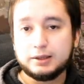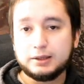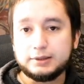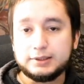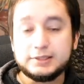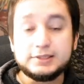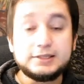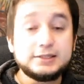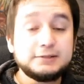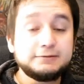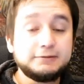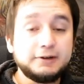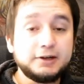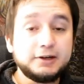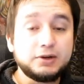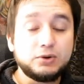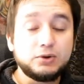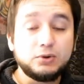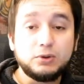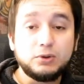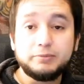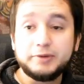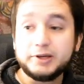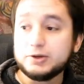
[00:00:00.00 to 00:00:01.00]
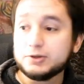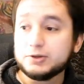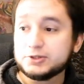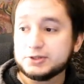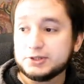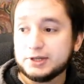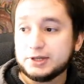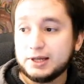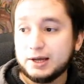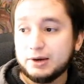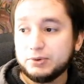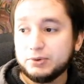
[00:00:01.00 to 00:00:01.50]
This is very cool because
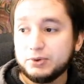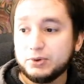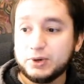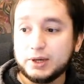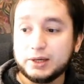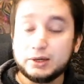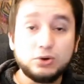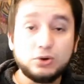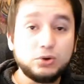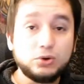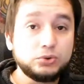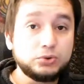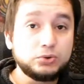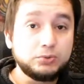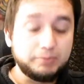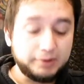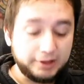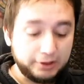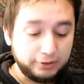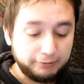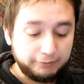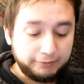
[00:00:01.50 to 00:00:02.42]
now you can go to Path of